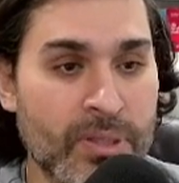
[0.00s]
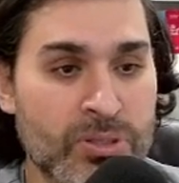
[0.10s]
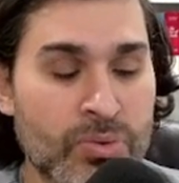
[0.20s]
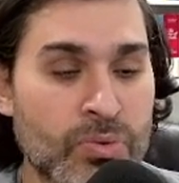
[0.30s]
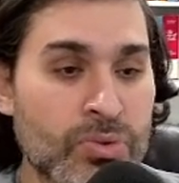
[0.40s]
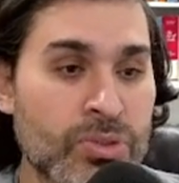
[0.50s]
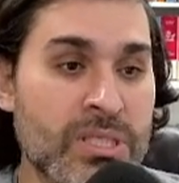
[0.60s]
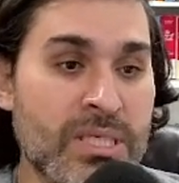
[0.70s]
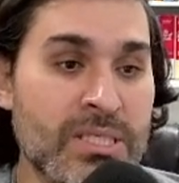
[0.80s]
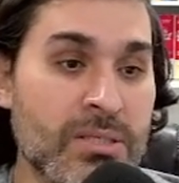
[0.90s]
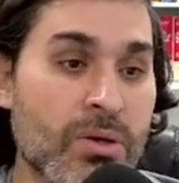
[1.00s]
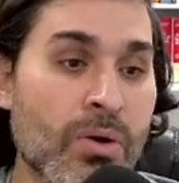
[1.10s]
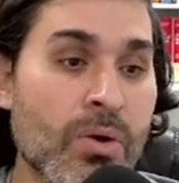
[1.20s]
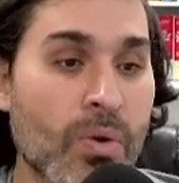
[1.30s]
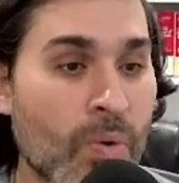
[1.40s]
So Sneaky says,
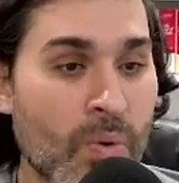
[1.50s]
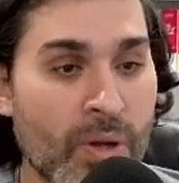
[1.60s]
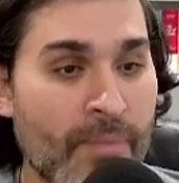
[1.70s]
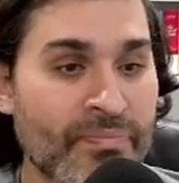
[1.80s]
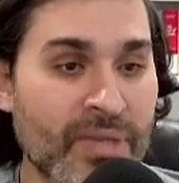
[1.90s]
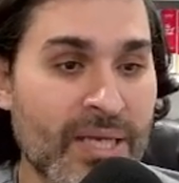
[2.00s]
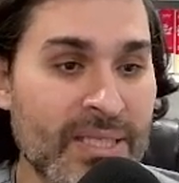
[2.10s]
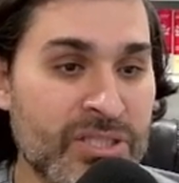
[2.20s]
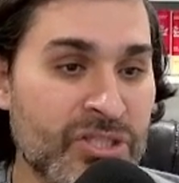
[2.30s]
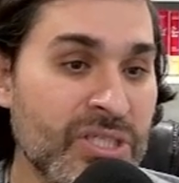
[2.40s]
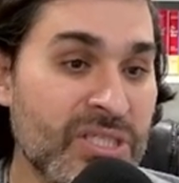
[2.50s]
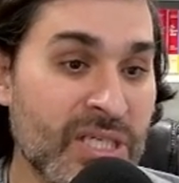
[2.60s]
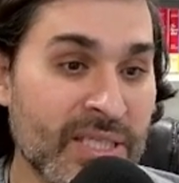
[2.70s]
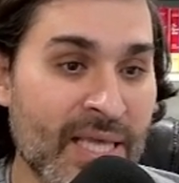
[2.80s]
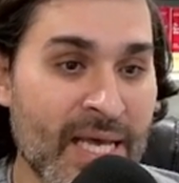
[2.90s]
oh, and then
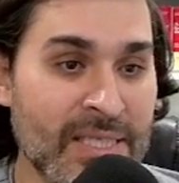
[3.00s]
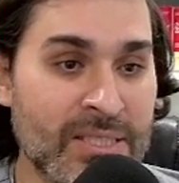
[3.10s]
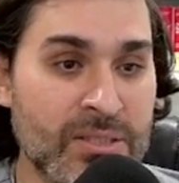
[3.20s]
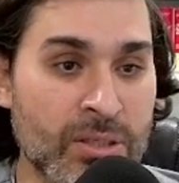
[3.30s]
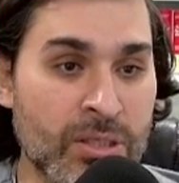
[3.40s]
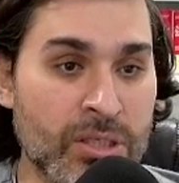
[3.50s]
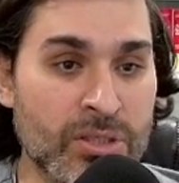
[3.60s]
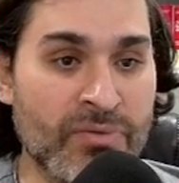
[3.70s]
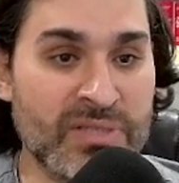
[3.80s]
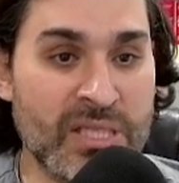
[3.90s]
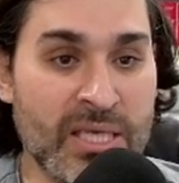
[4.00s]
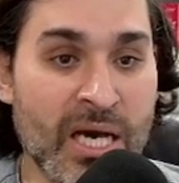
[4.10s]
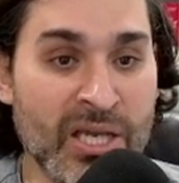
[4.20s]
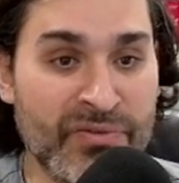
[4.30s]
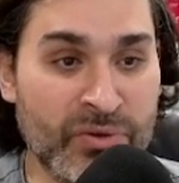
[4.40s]
TreeGen cares because obviously it
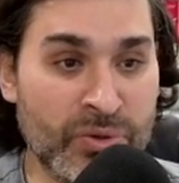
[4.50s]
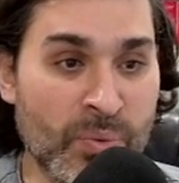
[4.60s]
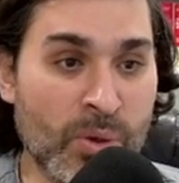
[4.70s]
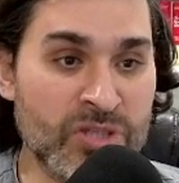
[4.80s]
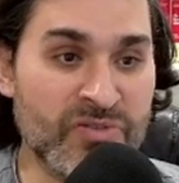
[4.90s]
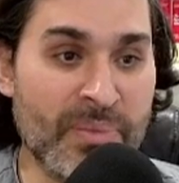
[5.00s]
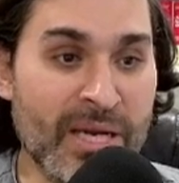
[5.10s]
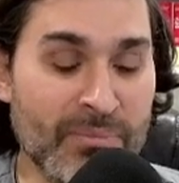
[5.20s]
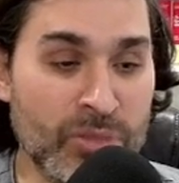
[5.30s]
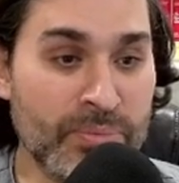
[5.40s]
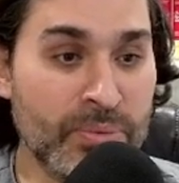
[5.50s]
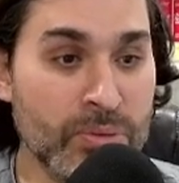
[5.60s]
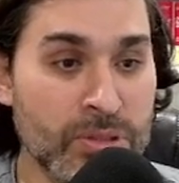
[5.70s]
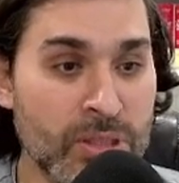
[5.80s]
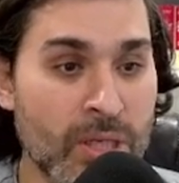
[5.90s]
can't give you rewards for pending mini
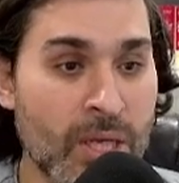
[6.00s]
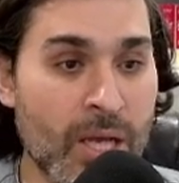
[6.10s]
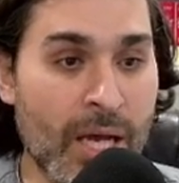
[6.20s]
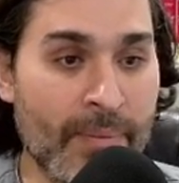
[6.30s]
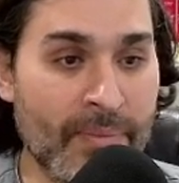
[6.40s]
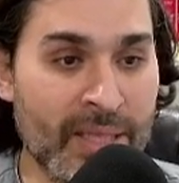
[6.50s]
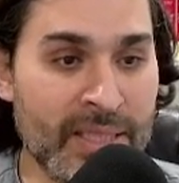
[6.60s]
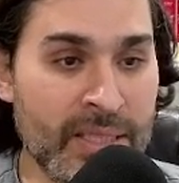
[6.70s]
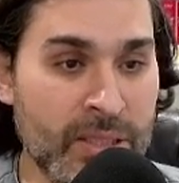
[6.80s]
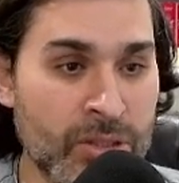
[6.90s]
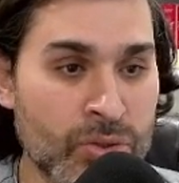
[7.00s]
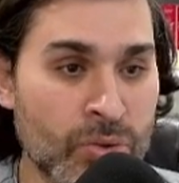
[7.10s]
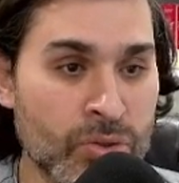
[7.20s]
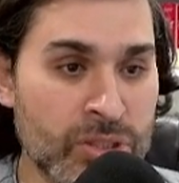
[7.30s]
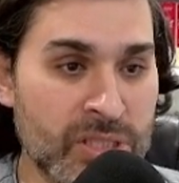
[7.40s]
pools. And then Joe
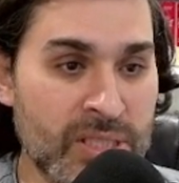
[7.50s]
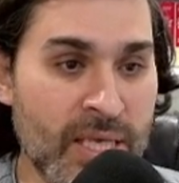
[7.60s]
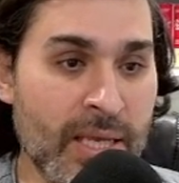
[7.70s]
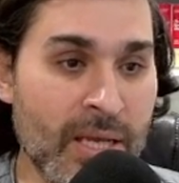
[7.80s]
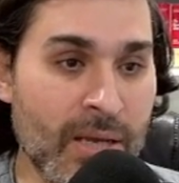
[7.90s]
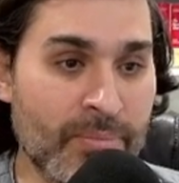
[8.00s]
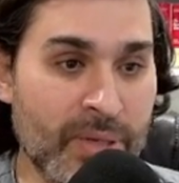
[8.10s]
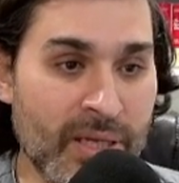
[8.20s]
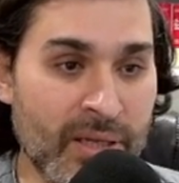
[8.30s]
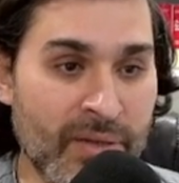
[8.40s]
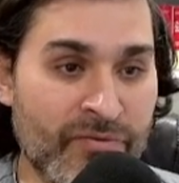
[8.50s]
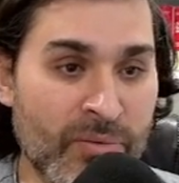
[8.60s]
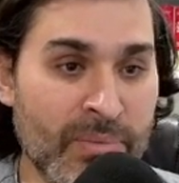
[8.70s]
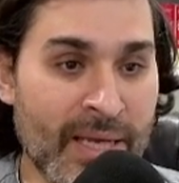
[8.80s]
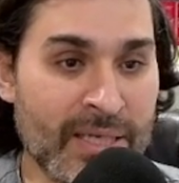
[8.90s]
goes on to say, but
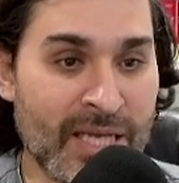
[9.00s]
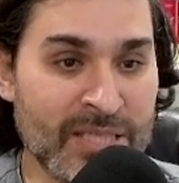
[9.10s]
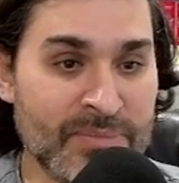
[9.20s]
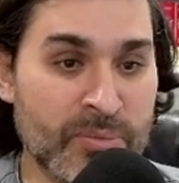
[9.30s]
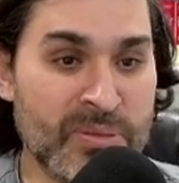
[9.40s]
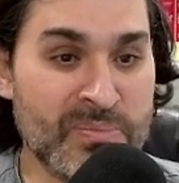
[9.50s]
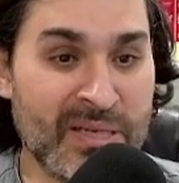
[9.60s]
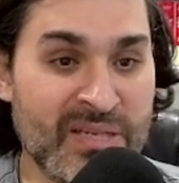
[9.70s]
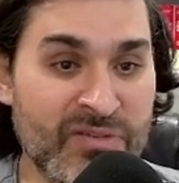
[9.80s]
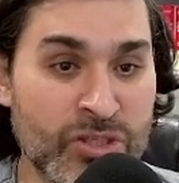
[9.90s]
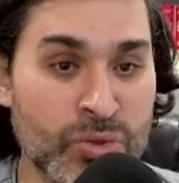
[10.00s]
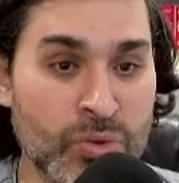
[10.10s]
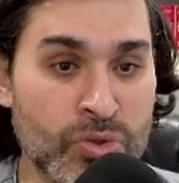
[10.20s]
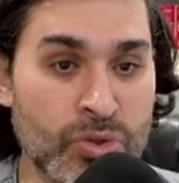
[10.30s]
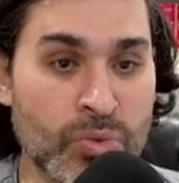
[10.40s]
from like a dashboard perspective, it
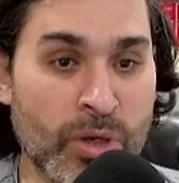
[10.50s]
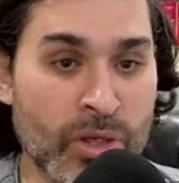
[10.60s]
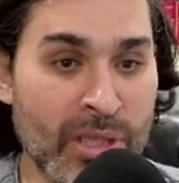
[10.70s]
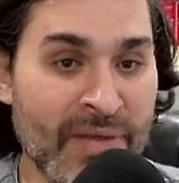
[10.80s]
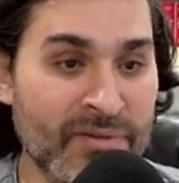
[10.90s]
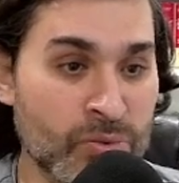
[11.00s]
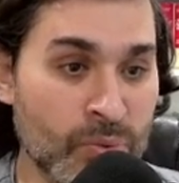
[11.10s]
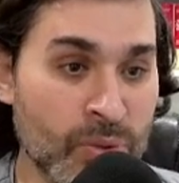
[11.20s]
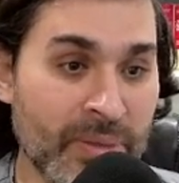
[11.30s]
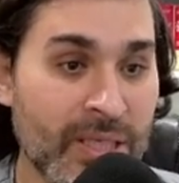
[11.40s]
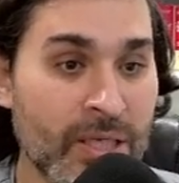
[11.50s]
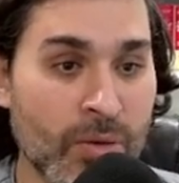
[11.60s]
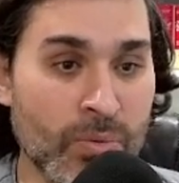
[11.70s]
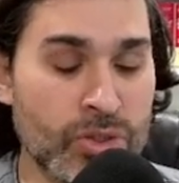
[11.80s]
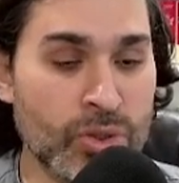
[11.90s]
shows you what your levels will be
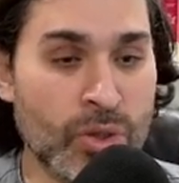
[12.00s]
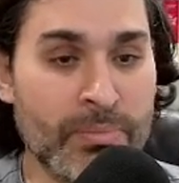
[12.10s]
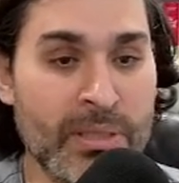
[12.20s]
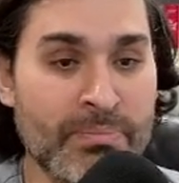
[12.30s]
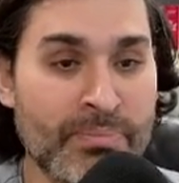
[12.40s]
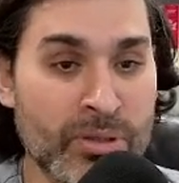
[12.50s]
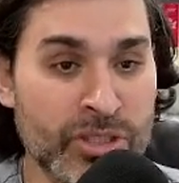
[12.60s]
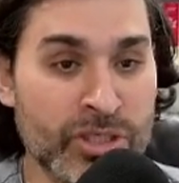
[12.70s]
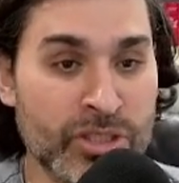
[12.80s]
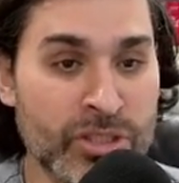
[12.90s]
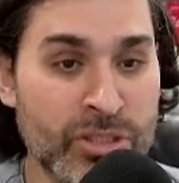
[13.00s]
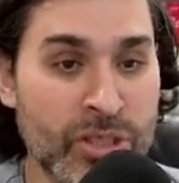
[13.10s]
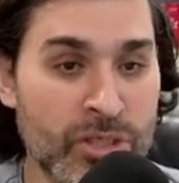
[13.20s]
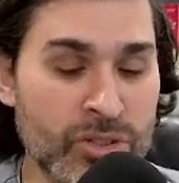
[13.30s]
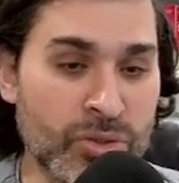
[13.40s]
once you complete bond reduction,
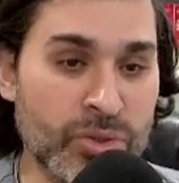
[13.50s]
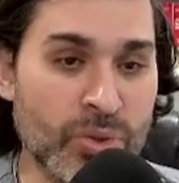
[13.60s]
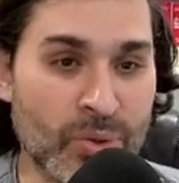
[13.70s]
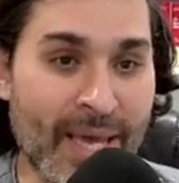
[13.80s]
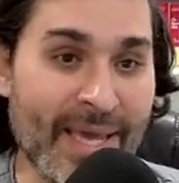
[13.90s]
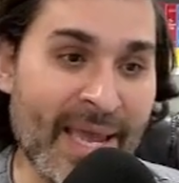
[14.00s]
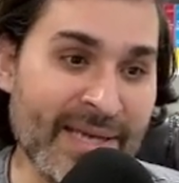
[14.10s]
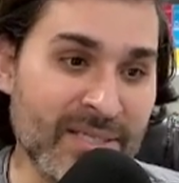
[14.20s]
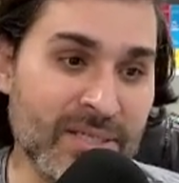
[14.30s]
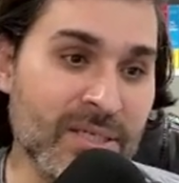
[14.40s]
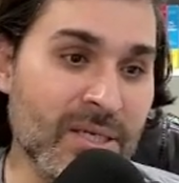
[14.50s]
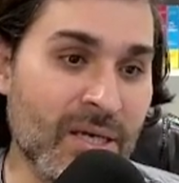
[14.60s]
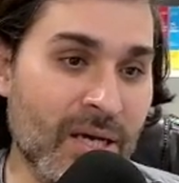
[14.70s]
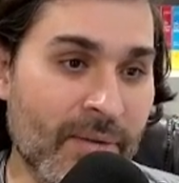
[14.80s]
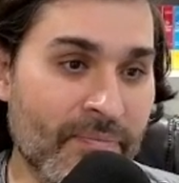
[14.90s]
so you don't get kenned.
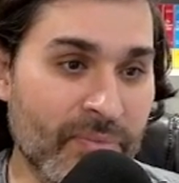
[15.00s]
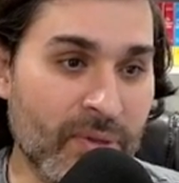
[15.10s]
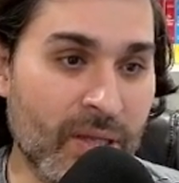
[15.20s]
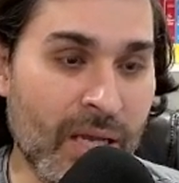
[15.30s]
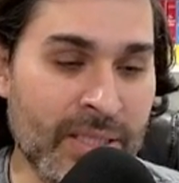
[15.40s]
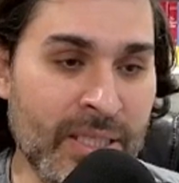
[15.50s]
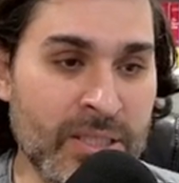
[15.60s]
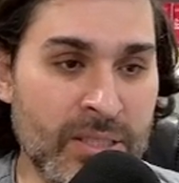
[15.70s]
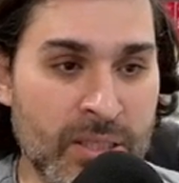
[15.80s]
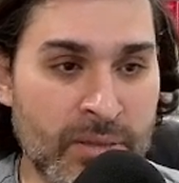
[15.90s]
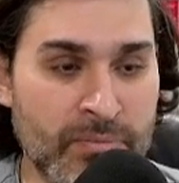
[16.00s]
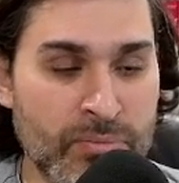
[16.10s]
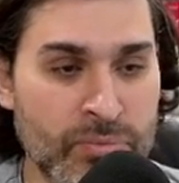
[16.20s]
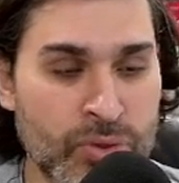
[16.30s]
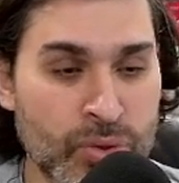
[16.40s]
And then
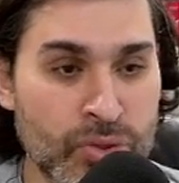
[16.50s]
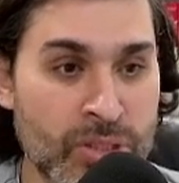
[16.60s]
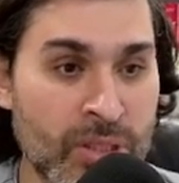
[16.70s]
Joe's